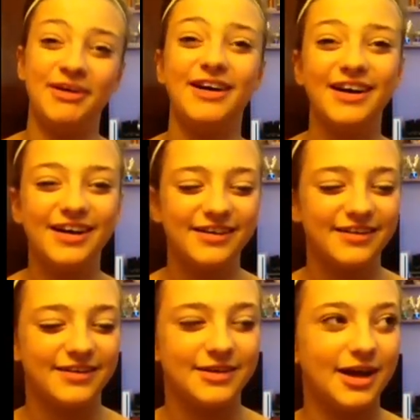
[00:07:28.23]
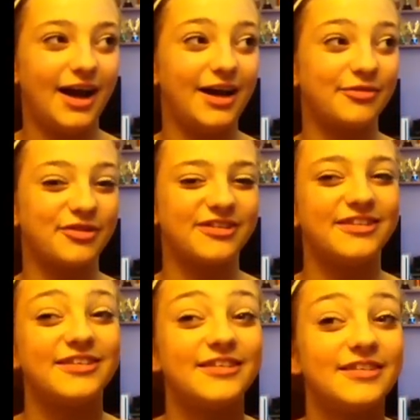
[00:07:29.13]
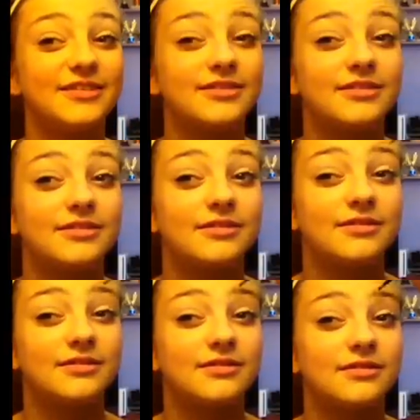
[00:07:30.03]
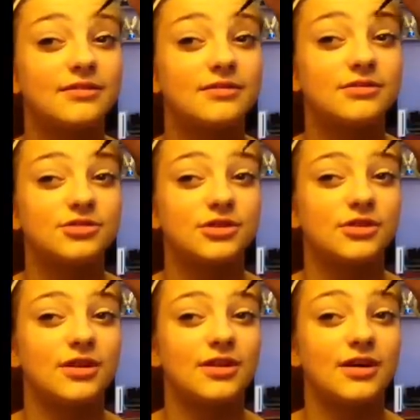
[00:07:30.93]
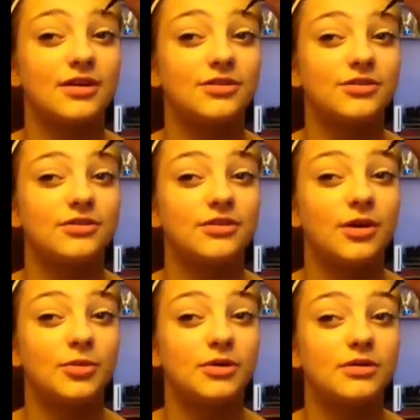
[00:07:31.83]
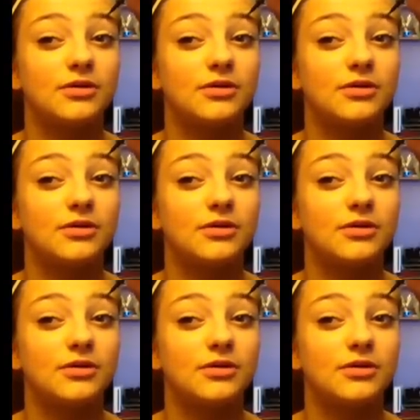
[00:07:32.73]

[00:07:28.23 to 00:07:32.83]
Mine's at home. I have one. Oh. Should I go like that or just normal?